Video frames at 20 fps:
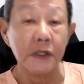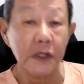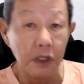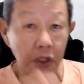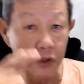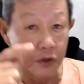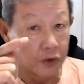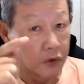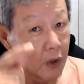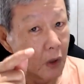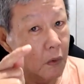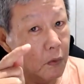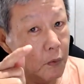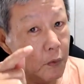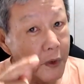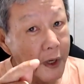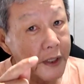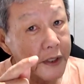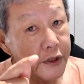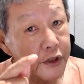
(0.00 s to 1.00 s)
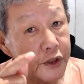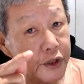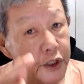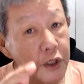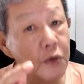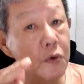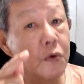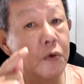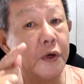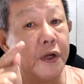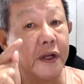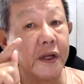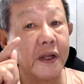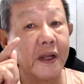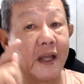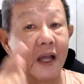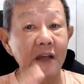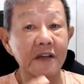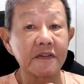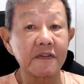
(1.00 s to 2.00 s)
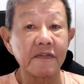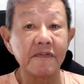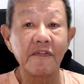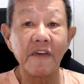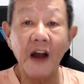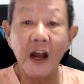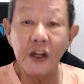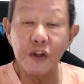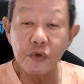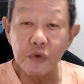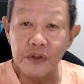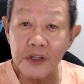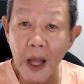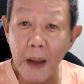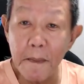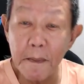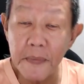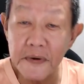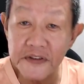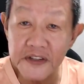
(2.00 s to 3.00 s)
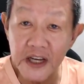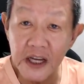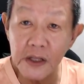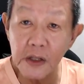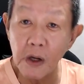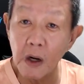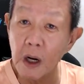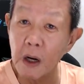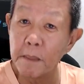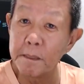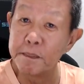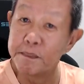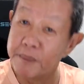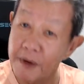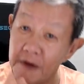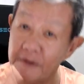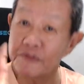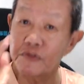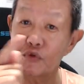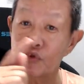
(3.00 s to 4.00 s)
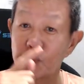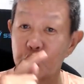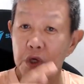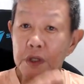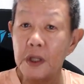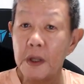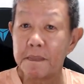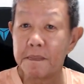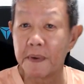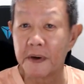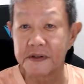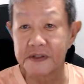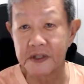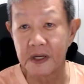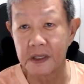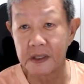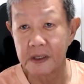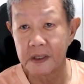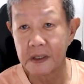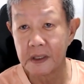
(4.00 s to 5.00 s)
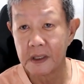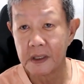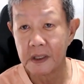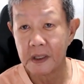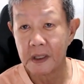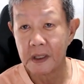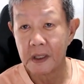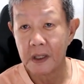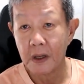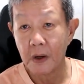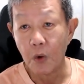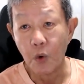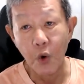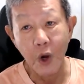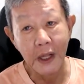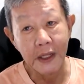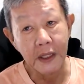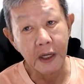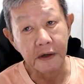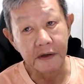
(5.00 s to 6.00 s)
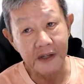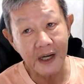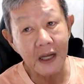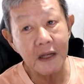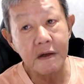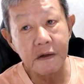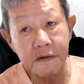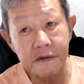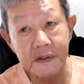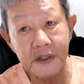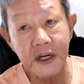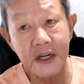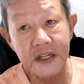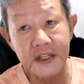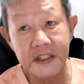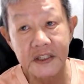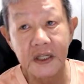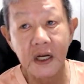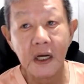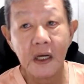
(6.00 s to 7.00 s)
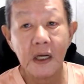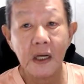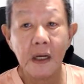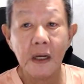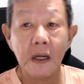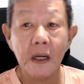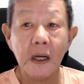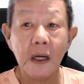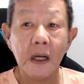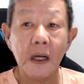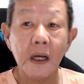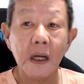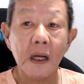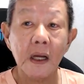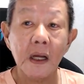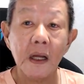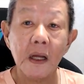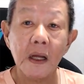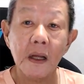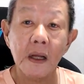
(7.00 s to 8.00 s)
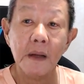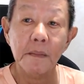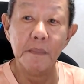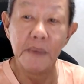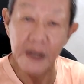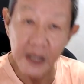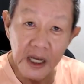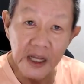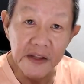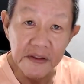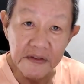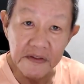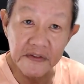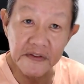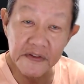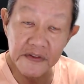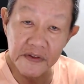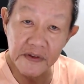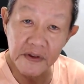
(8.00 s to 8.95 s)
Don't wait till it gets 5 to 10% or above 20% where the rat race begins.